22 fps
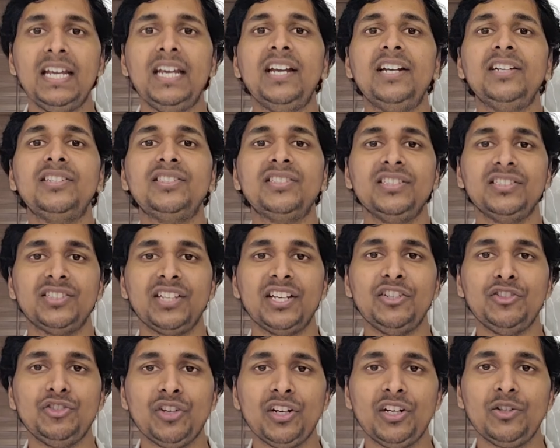It's
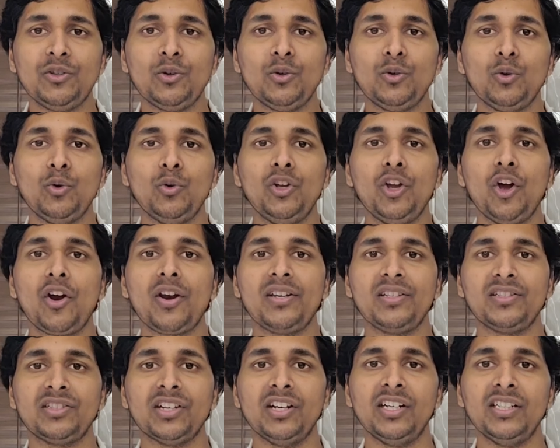essential to do your
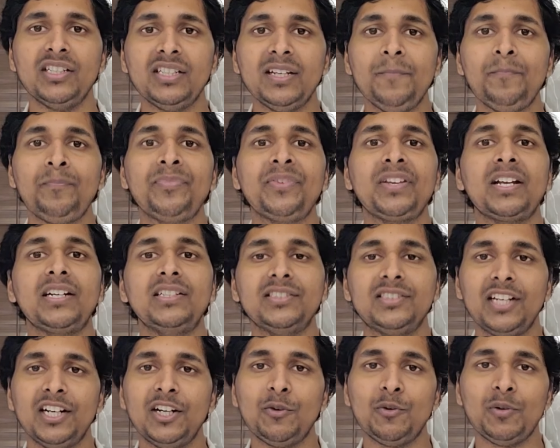research,
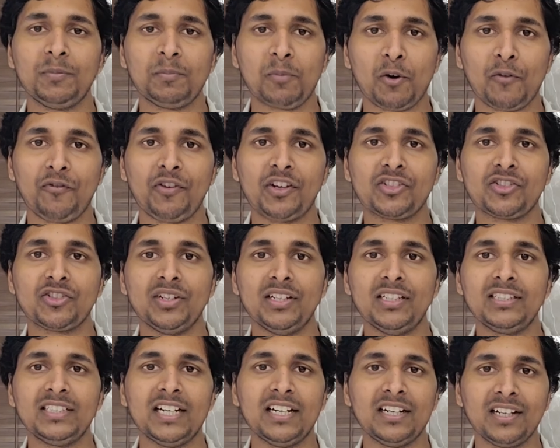consult with
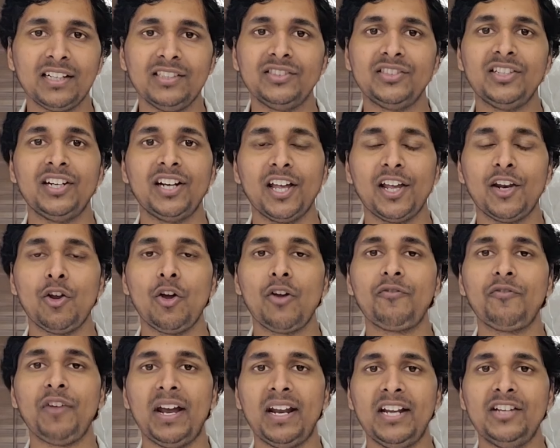professionals, and consider
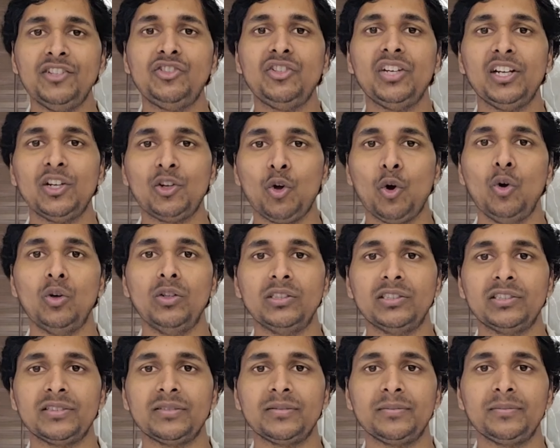your financial
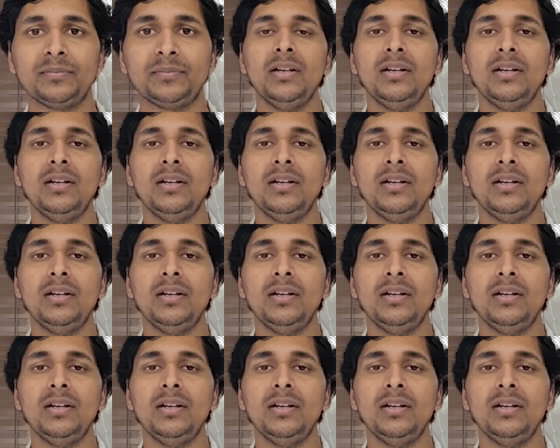goals.